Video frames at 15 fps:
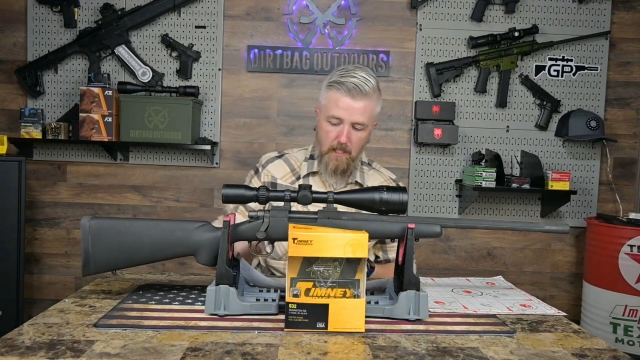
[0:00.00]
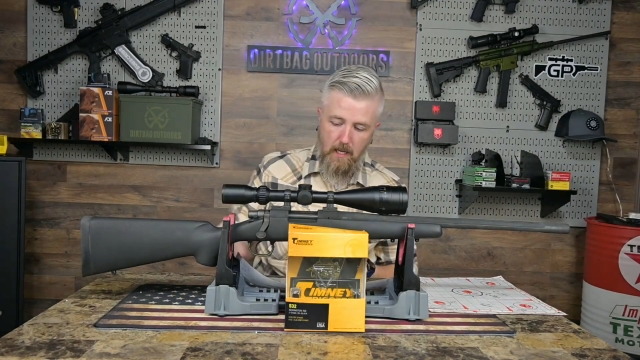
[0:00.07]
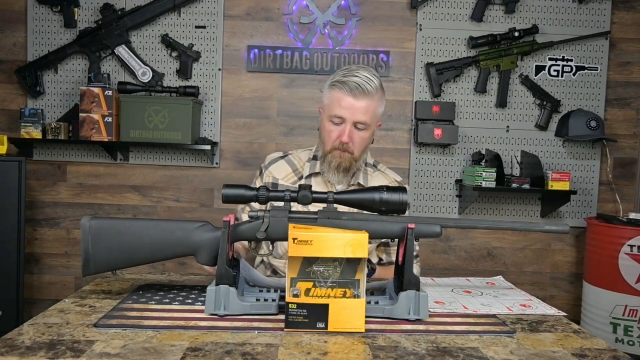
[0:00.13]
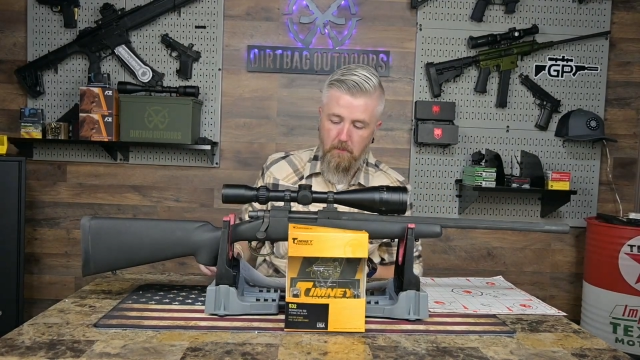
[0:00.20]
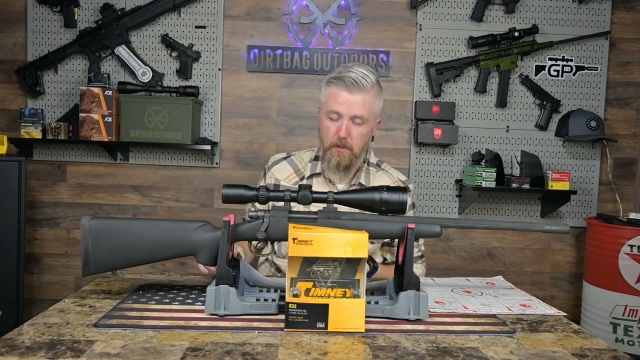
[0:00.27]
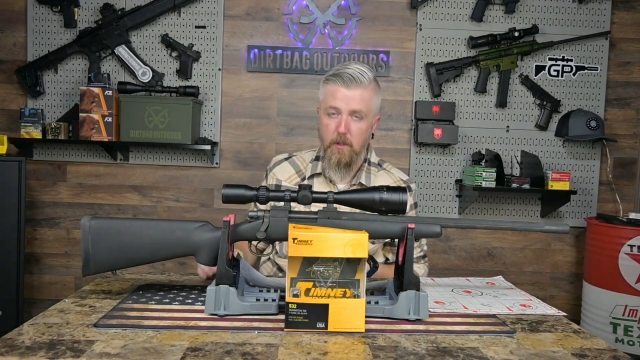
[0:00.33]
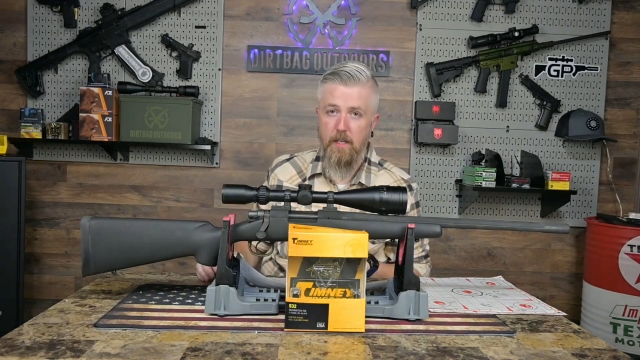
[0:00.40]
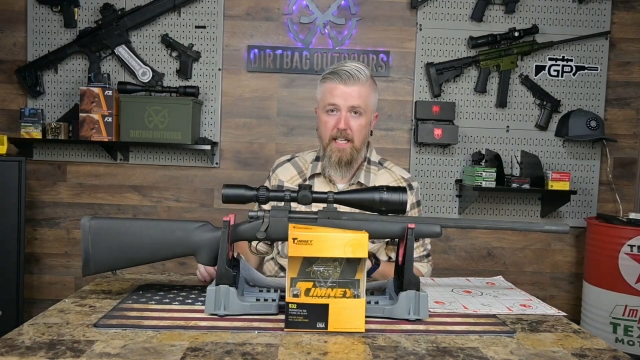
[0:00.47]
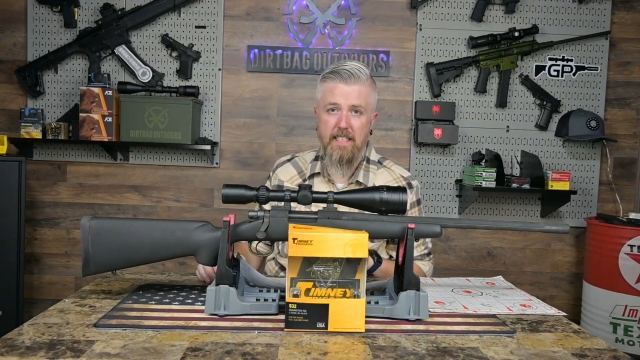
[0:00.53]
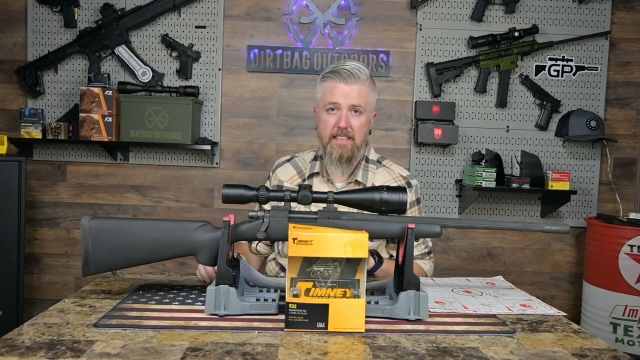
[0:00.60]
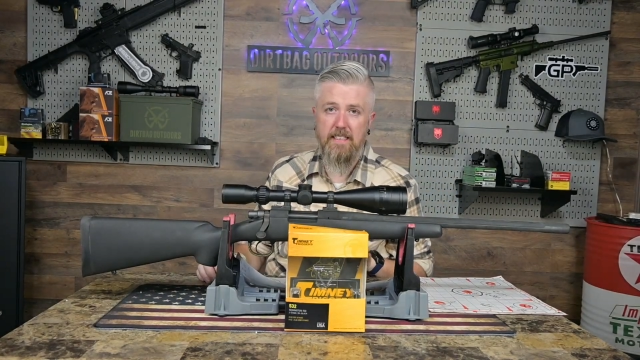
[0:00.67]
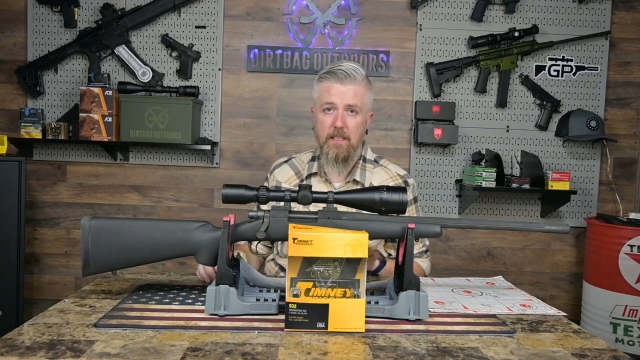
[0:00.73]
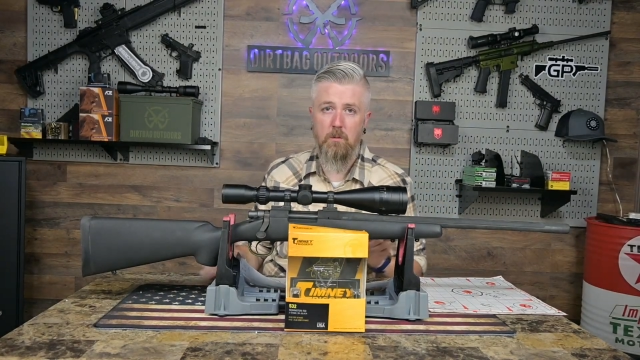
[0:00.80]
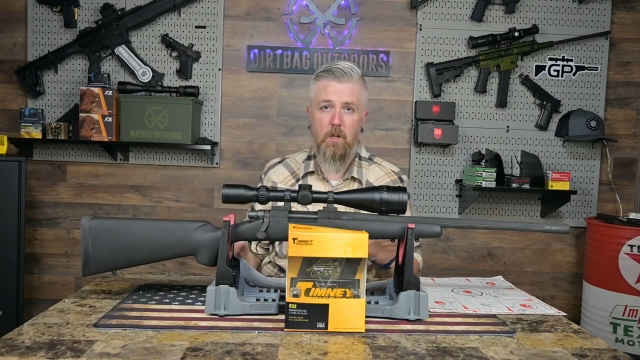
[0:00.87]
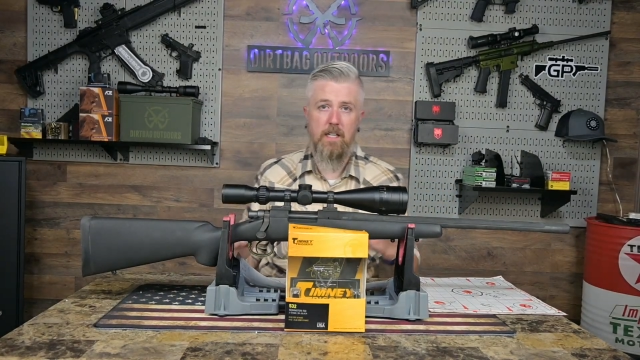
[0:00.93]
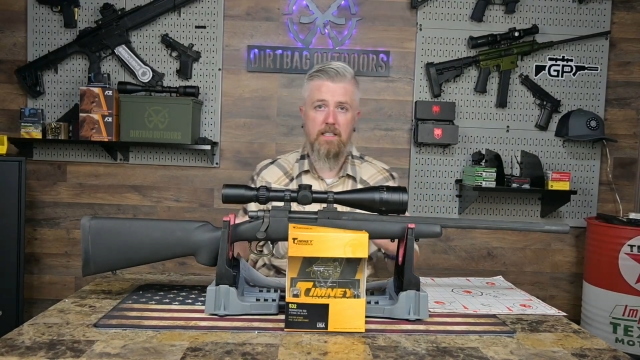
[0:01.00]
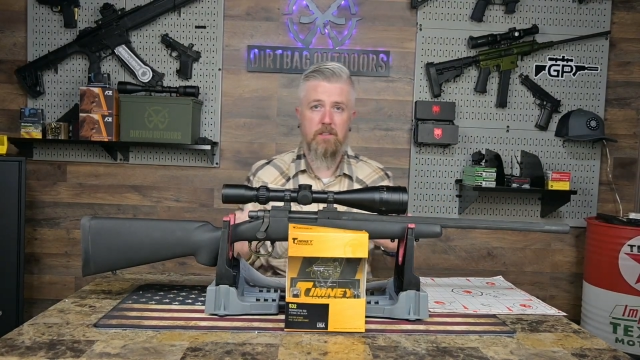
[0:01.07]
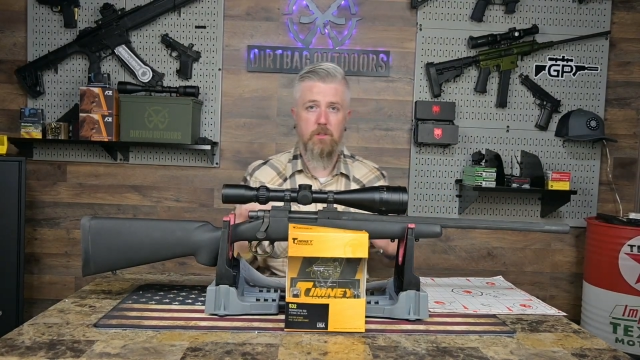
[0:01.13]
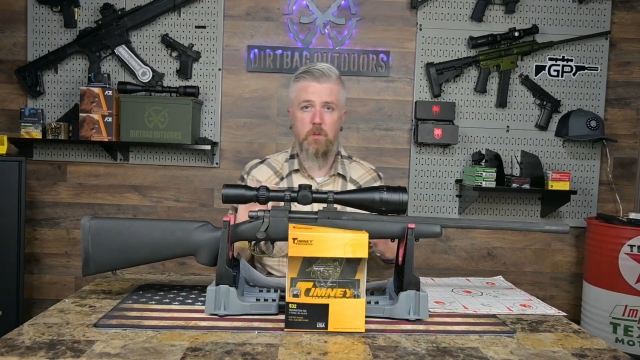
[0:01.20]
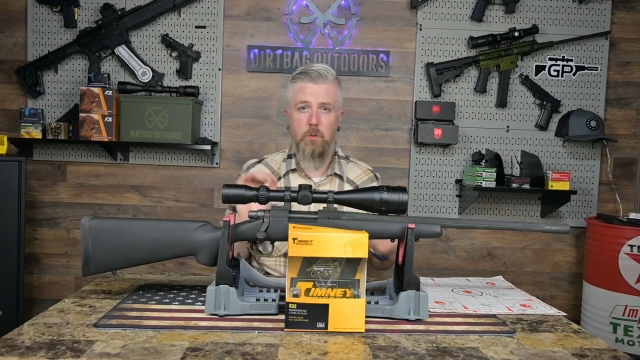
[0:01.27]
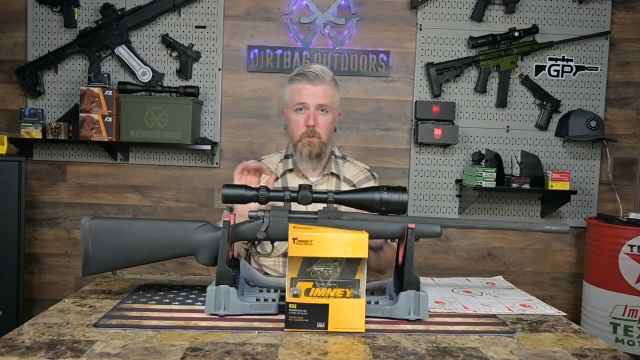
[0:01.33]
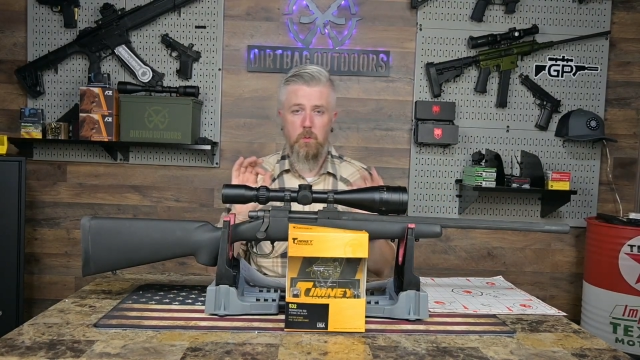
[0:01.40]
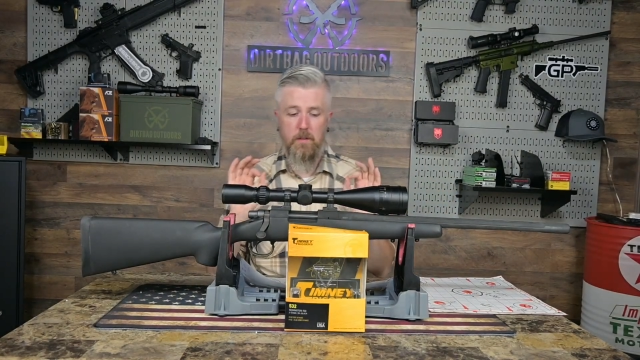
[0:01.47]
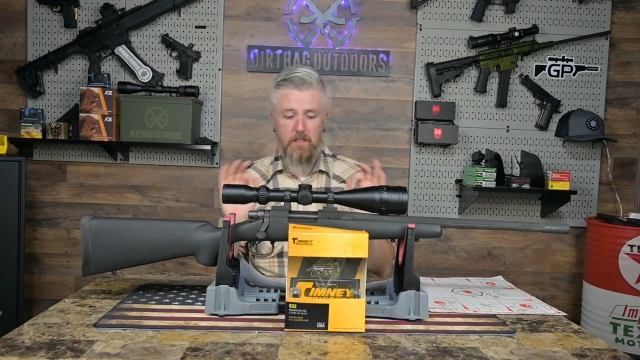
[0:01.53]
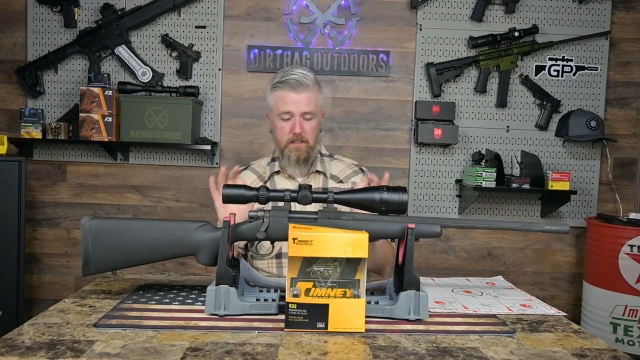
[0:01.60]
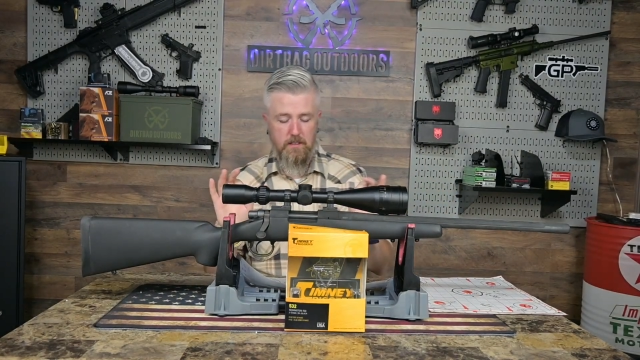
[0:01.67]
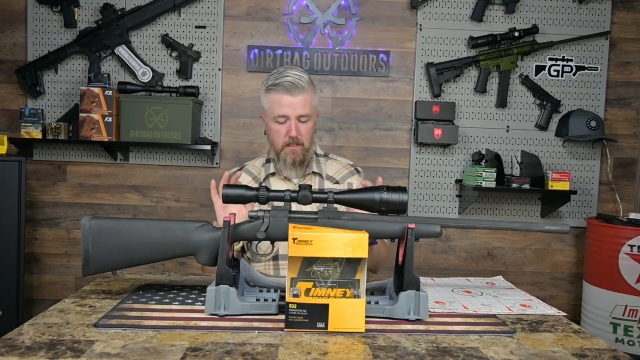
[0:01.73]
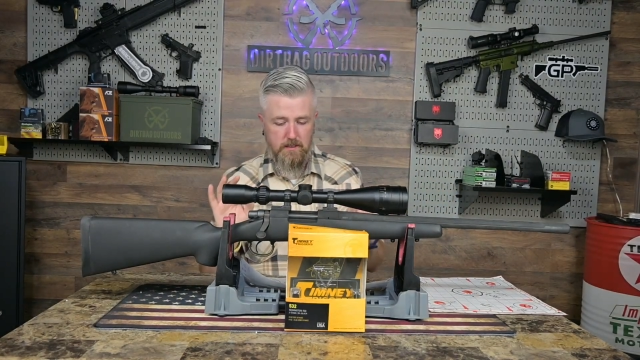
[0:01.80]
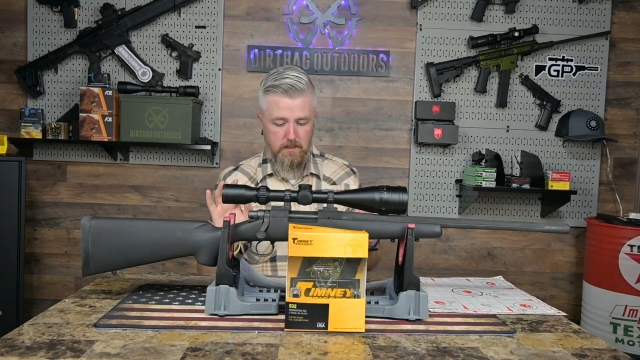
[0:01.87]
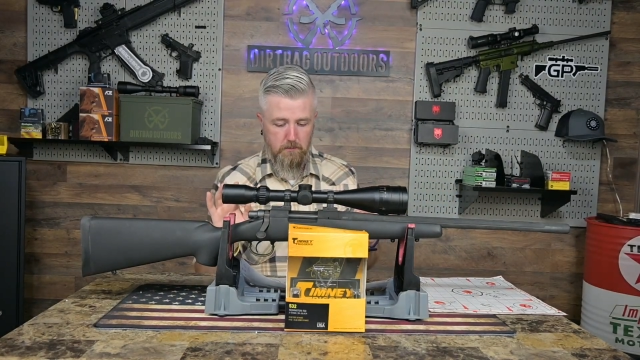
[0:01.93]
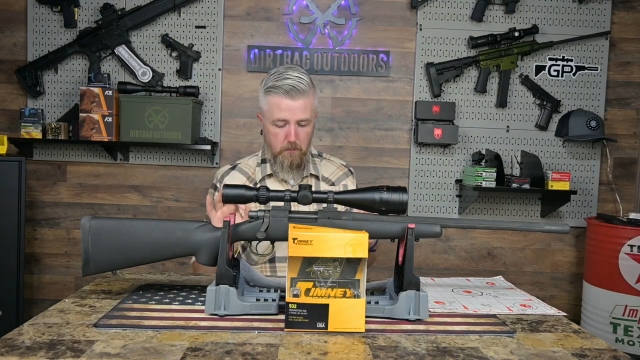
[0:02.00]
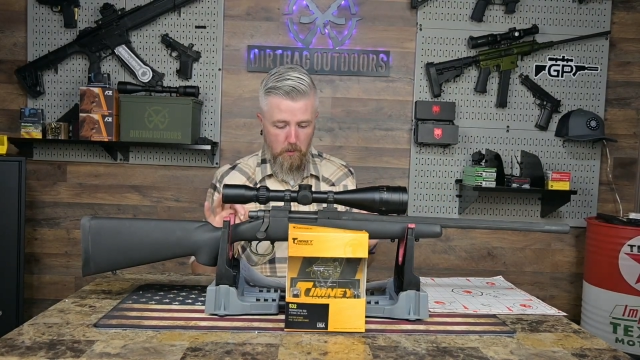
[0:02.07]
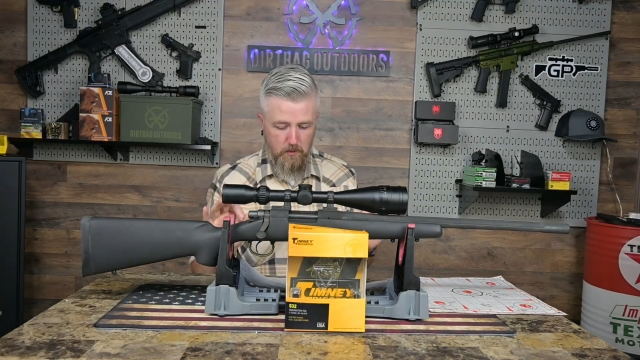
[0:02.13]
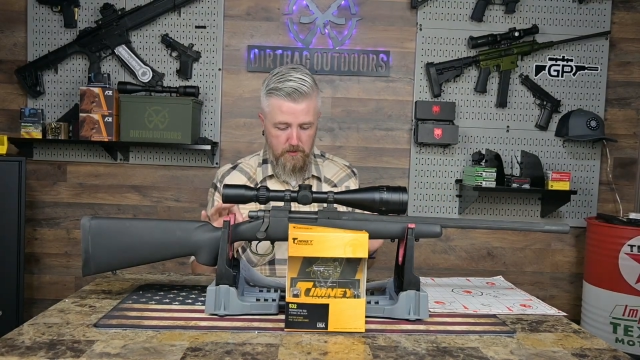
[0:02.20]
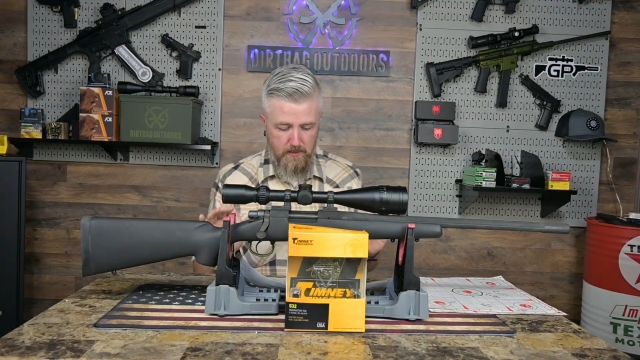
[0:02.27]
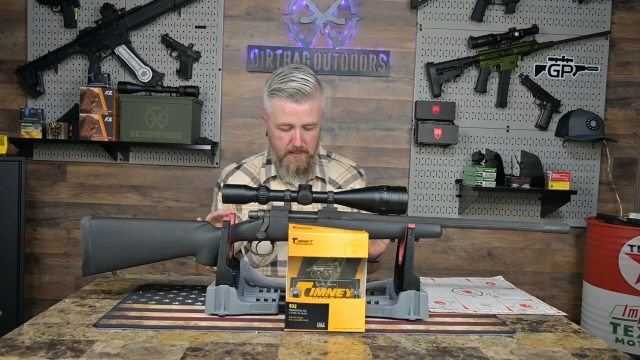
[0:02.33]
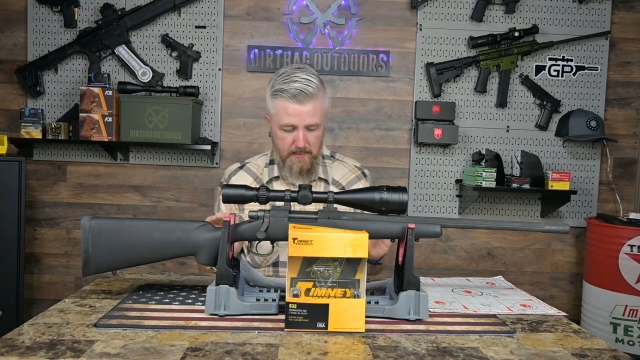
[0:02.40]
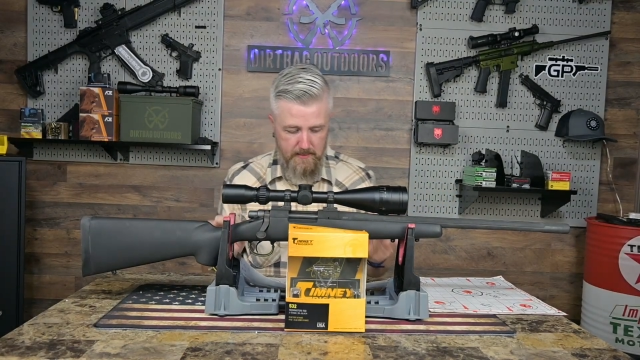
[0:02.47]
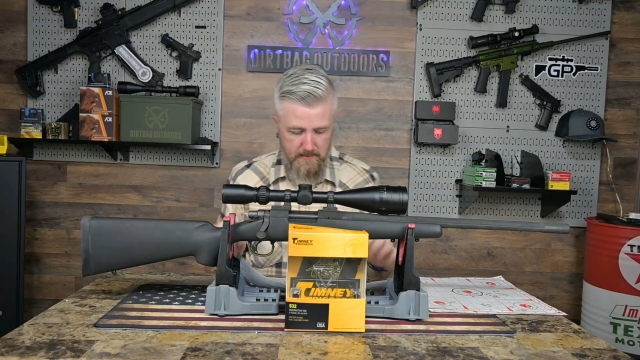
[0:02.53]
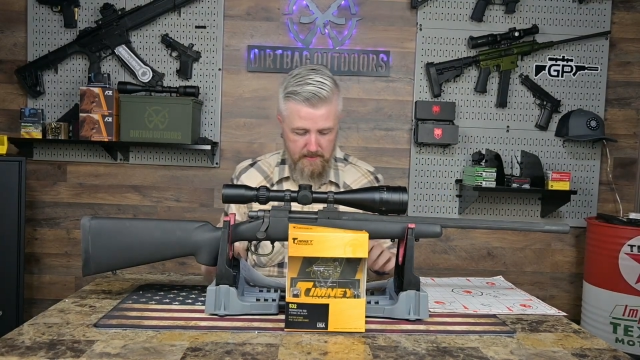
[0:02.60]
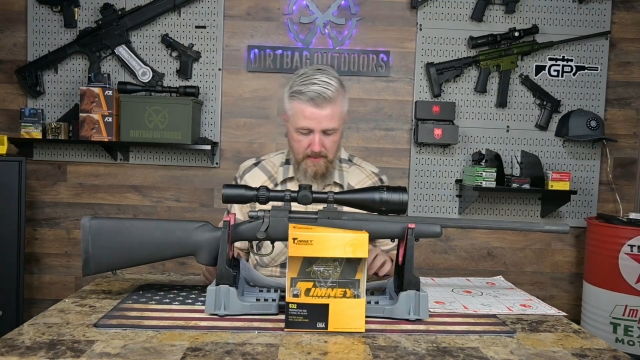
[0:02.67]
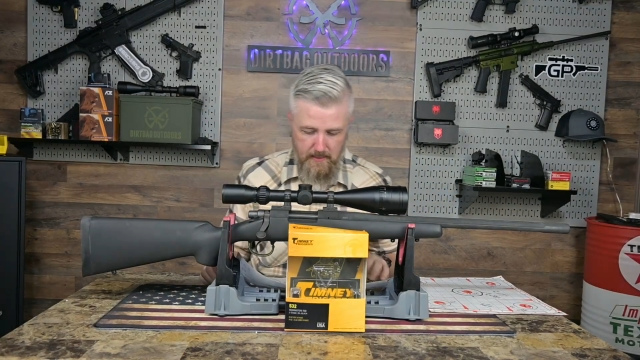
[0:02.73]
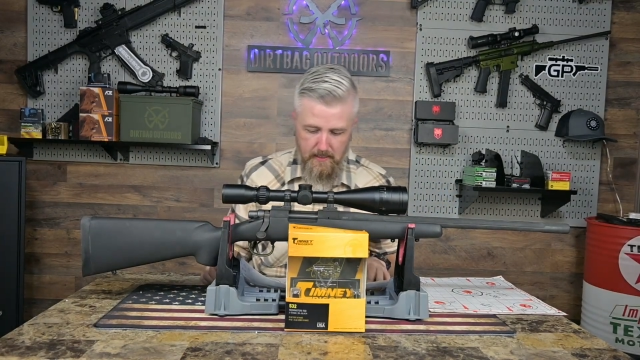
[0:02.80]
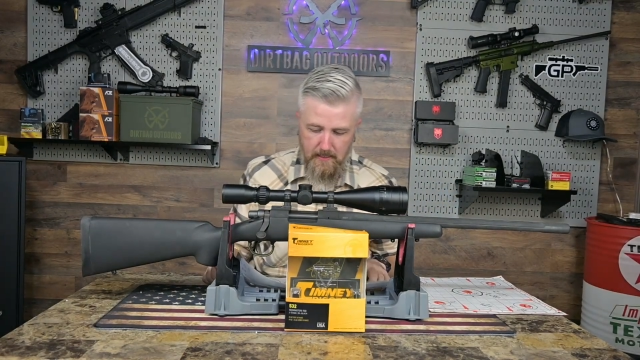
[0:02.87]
I'm going to go ahead and get right into the nuts and bolts of this.